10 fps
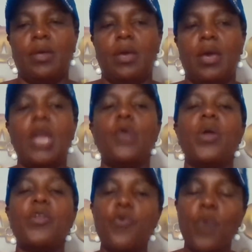And when
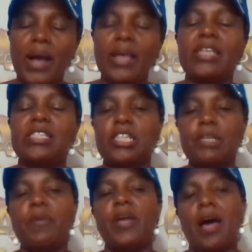you work
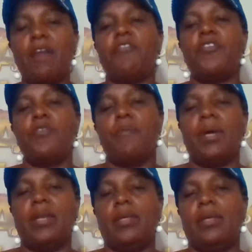extremely hard for your
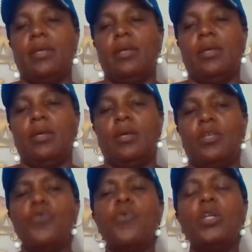money,
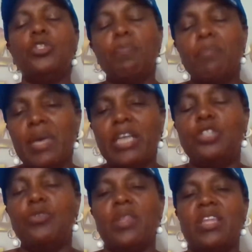you want to make
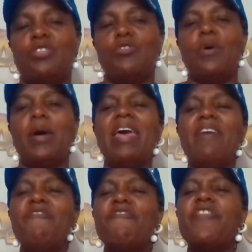sure that your
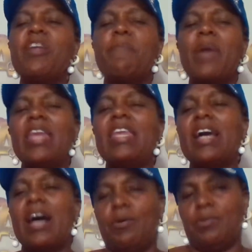every penny
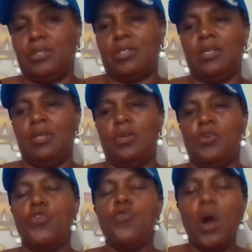counts.
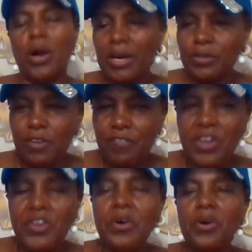You walk out of the
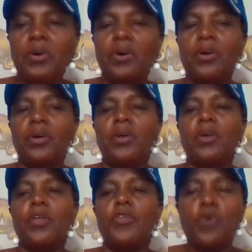door,
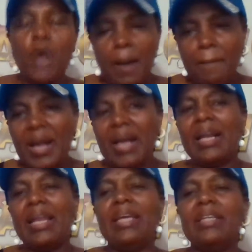You come back
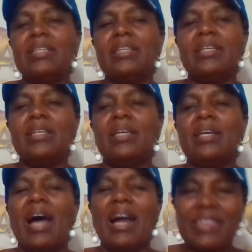late.
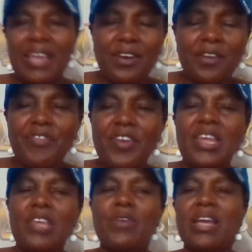At the end of the day,
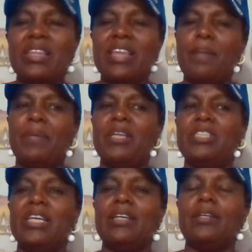you get that paycheck.